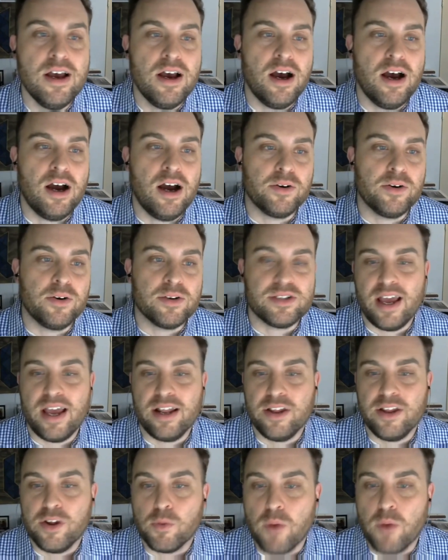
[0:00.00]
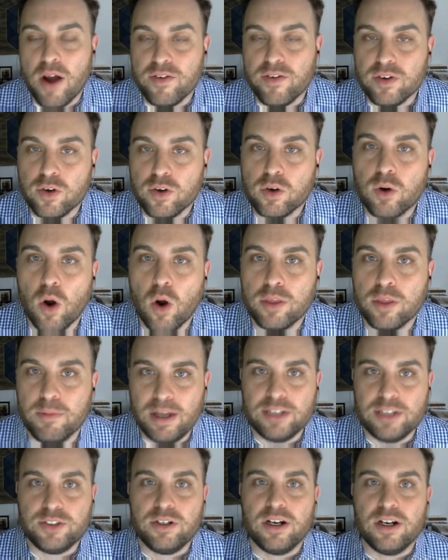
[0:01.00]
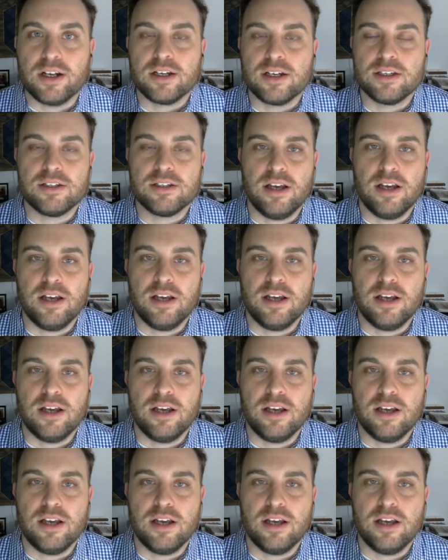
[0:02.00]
understanding your revenue growth metrics.